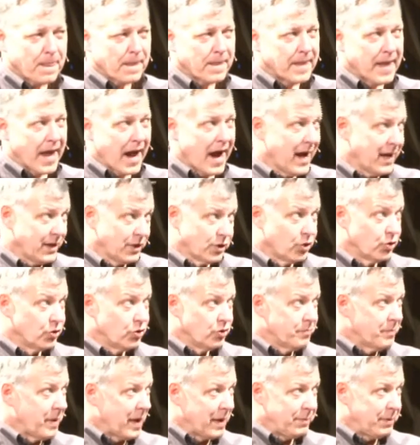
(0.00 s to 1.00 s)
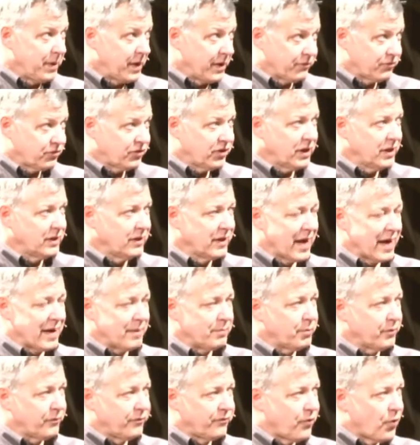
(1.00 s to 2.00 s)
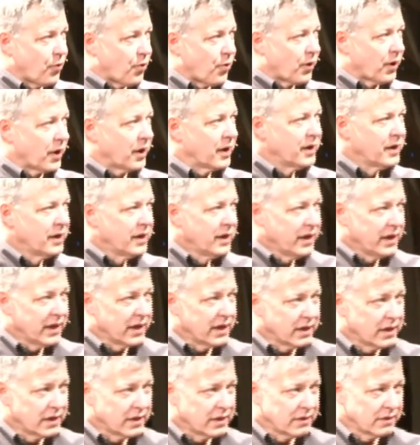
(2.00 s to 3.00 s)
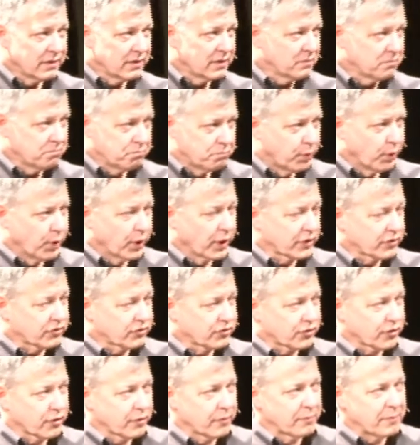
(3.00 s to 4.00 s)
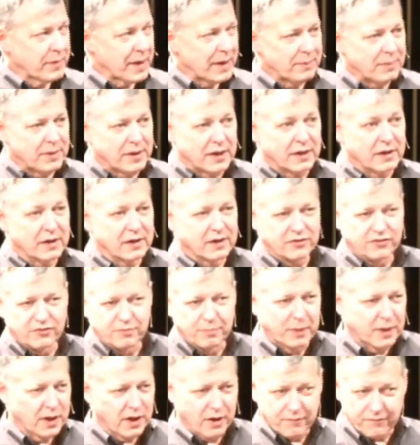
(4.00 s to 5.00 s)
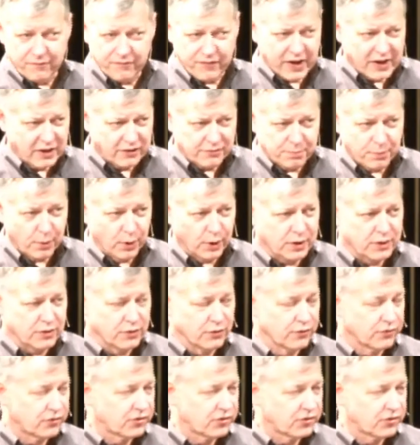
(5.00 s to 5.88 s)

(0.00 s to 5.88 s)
Now I know you maybe have seen that before in books, or maybe it's been on Facebook and you've